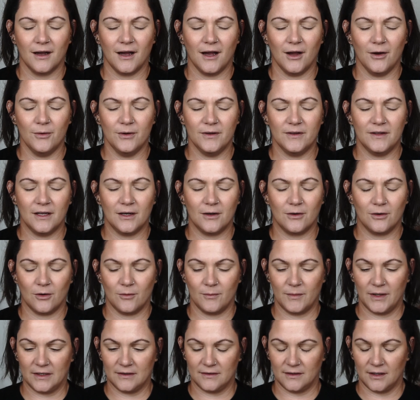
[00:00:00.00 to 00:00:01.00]
always get it all
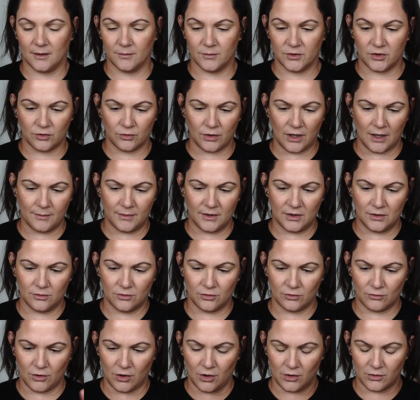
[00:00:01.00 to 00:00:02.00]
mixed up. Scrabby
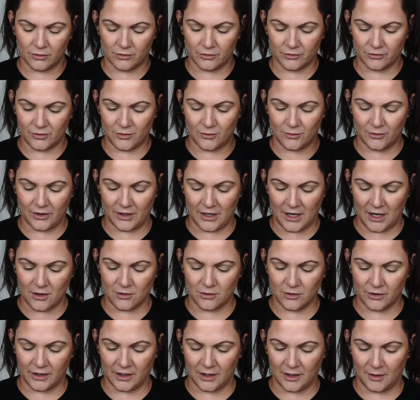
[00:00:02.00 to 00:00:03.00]
Scrawlers. Hold on, I'll
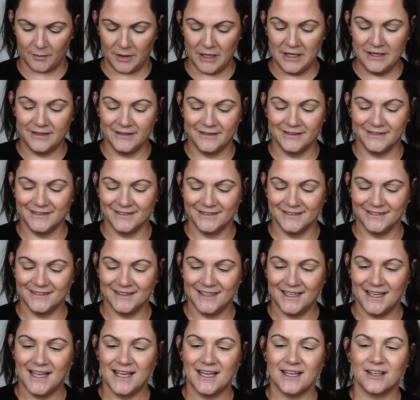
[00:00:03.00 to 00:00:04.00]
look it up.
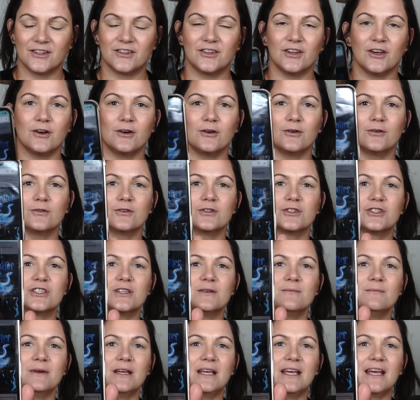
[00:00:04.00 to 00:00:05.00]
So
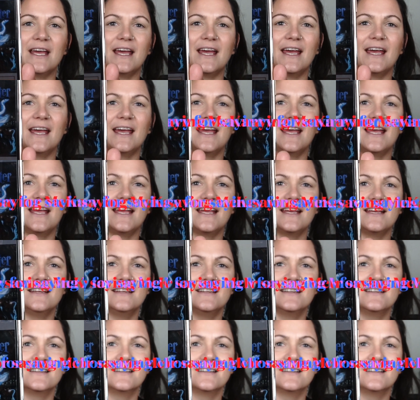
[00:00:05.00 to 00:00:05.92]
Jim McKay,